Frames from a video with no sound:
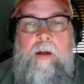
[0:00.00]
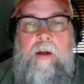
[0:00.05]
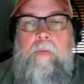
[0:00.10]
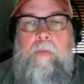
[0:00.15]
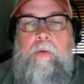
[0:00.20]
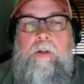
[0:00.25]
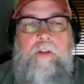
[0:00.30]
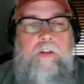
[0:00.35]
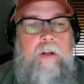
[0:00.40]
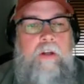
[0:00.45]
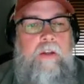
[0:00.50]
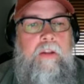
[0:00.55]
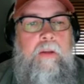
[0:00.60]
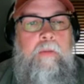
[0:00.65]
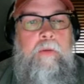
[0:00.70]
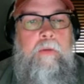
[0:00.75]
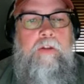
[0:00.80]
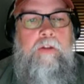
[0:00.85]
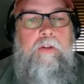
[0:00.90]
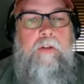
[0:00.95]
when I shot that
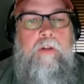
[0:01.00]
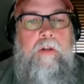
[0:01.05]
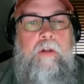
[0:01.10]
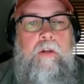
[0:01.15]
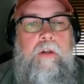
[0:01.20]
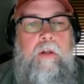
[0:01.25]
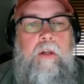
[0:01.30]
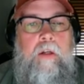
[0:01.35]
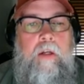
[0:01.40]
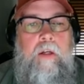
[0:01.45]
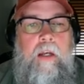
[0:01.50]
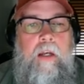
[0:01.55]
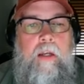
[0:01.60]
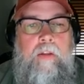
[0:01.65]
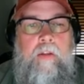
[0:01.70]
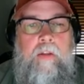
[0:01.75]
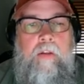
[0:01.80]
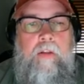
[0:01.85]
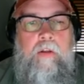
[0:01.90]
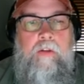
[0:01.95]
picture. And
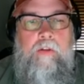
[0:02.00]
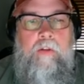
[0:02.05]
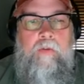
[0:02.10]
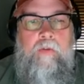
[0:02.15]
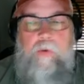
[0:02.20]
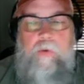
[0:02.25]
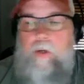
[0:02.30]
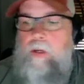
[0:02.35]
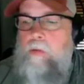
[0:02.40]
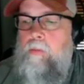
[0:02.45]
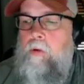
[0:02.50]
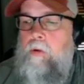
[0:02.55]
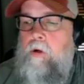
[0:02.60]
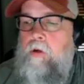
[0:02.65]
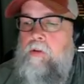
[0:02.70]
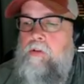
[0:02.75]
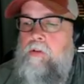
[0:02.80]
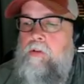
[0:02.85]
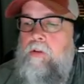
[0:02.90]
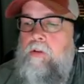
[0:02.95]
then those are frigate
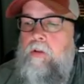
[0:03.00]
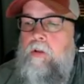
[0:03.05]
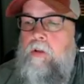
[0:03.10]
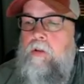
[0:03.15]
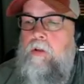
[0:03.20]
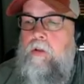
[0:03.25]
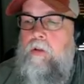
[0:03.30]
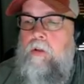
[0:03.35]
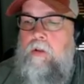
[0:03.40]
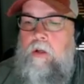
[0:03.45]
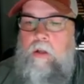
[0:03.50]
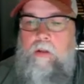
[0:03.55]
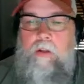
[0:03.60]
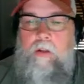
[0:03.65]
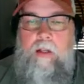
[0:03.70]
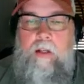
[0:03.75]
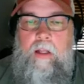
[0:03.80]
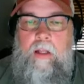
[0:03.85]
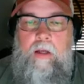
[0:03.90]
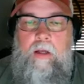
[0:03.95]
birds on the on the
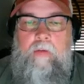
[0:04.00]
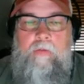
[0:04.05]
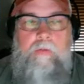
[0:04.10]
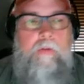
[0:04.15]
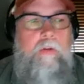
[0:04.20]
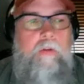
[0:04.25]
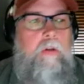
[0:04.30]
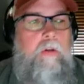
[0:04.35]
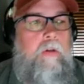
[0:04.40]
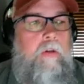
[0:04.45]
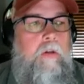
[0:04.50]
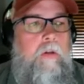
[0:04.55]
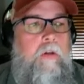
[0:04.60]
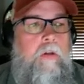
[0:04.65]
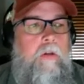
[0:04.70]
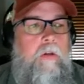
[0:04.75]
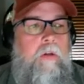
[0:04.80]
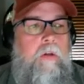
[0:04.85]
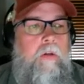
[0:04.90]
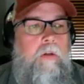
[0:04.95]
left.
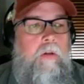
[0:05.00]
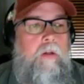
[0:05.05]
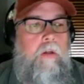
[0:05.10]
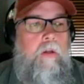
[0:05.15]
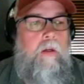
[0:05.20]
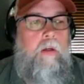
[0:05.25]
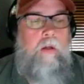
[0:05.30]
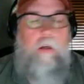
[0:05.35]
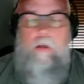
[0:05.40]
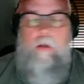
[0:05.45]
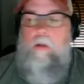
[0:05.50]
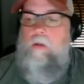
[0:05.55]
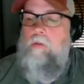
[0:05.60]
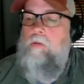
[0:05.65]
Uh,